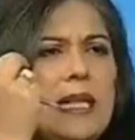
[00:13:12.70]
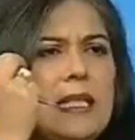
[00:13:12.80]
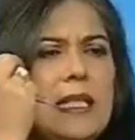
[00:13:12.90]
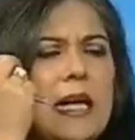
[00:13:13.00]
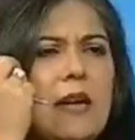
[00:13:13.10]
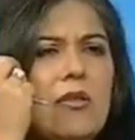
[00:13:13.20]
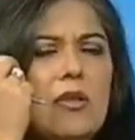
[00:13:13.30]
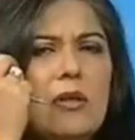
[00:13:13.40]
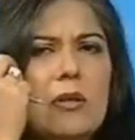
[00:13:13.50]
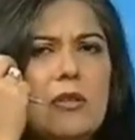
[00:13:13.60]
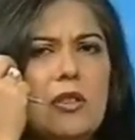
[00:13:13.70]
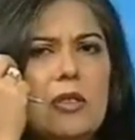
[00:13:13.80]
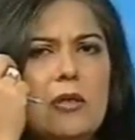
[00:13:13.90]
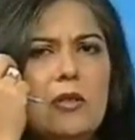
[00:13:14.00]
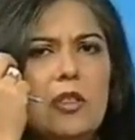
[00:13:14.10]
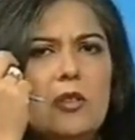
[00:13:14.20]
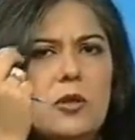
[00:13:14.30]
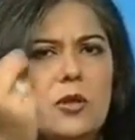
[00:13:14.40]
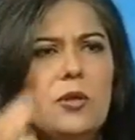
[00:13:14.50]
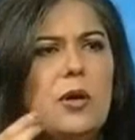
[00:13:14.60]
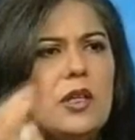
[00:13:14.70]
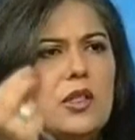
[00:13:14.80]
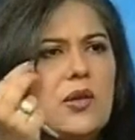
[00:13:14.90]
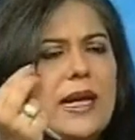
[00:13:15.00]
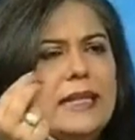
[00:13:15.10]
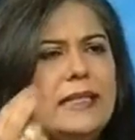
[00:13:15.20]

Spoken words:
Minister 2 or 3